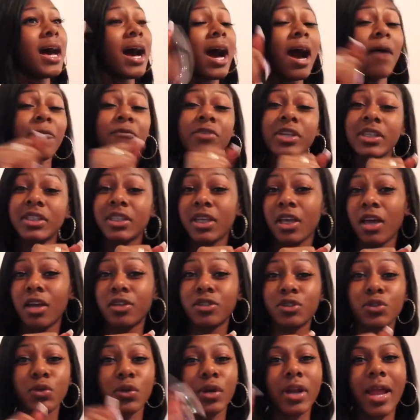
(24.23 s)
I'm gonna tell y'all
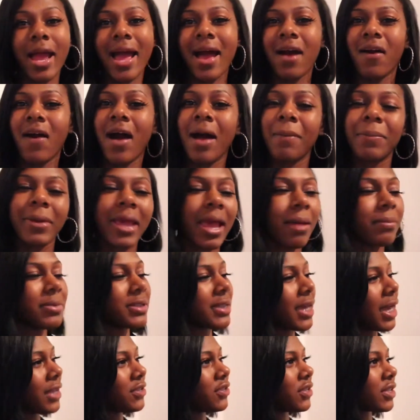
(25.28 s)
a story on how I became a
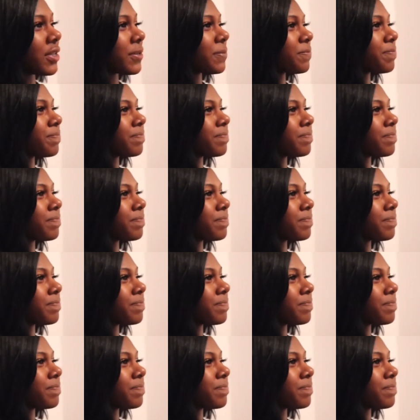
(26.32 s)
side chick.